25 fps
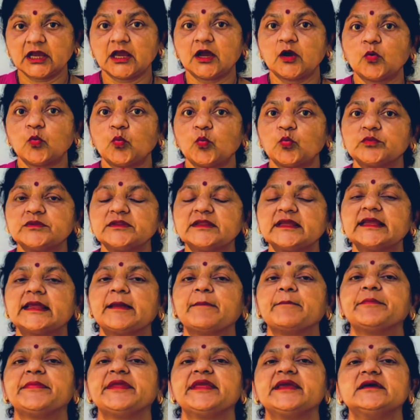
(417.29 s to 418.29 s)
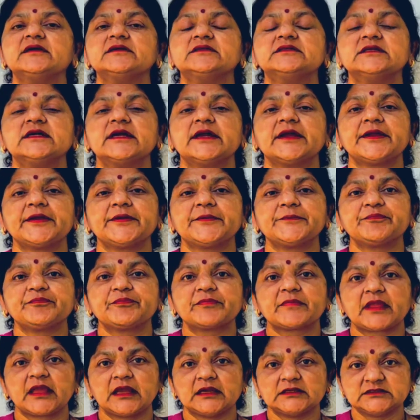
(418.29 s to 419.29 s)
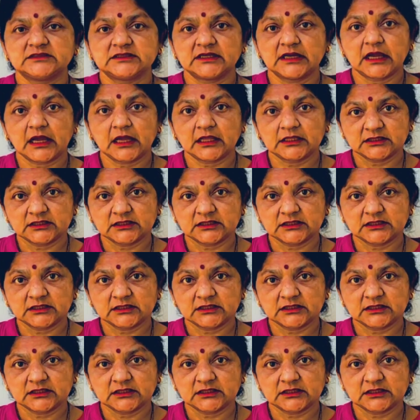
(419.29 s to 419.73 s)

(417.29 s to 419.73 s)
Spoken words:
or disappeared. But